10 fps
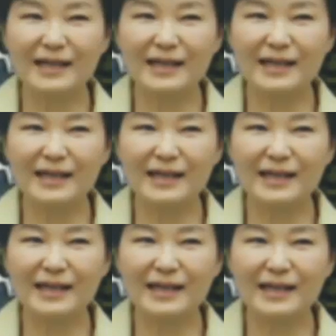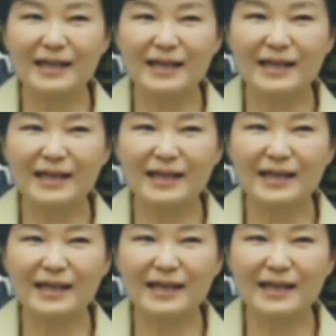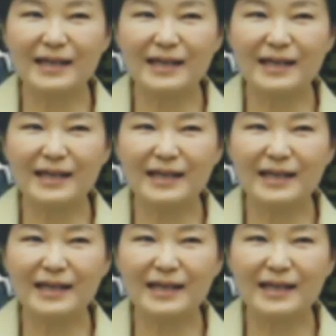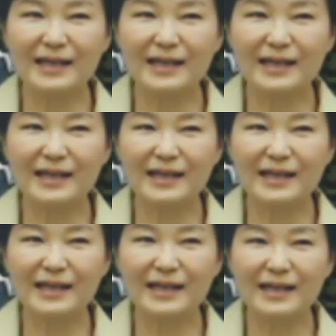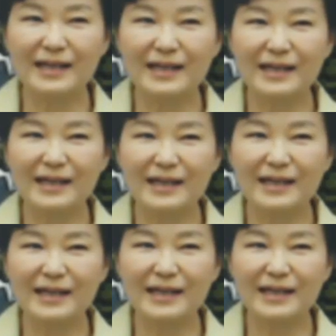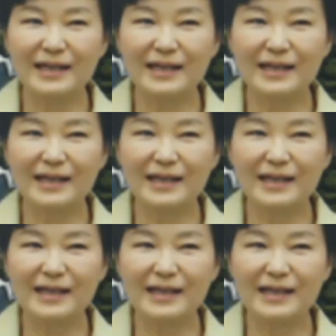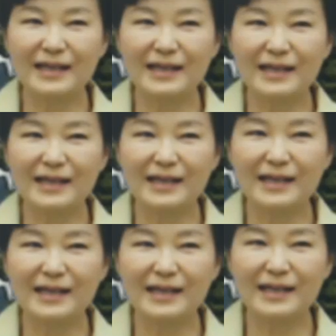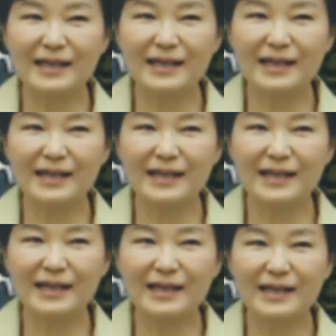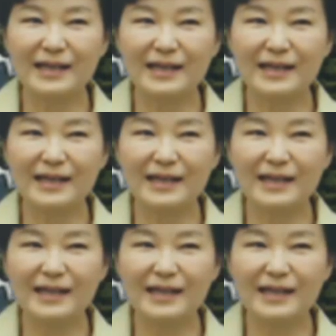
(not speaking)